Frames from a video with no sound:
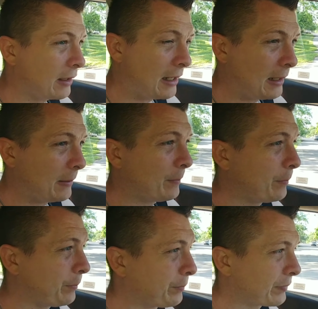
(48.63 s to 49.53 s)

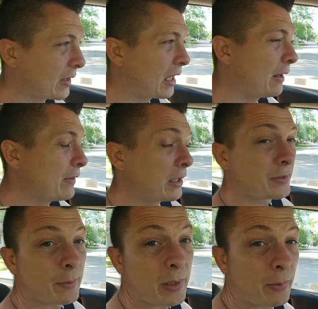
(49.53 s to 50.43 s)
um, of
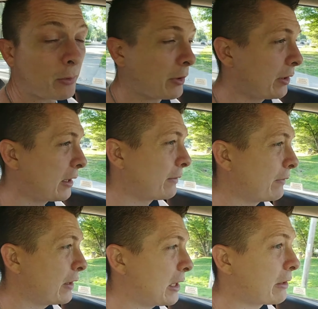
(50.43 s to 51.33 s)
those, and people really loved the
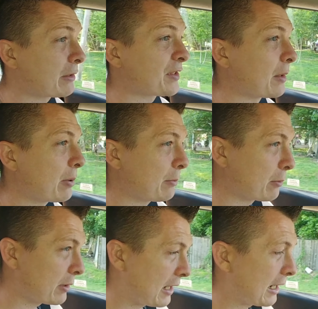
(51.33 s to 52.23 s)
video, and some people
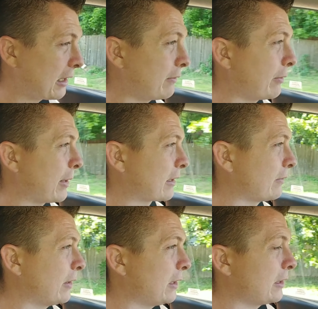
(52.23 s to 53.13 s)
were negative about the
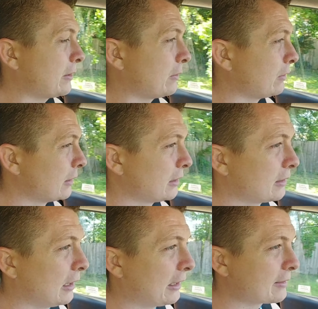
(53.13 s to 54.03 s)
video,
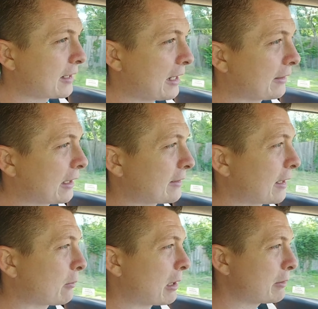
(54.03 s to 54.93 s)
uh, saying things
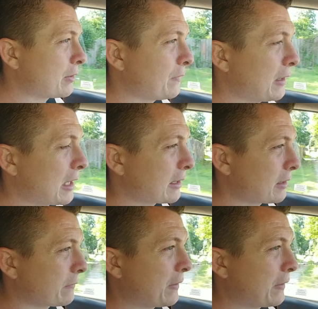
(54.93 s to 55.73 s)
like, why would you feed that to your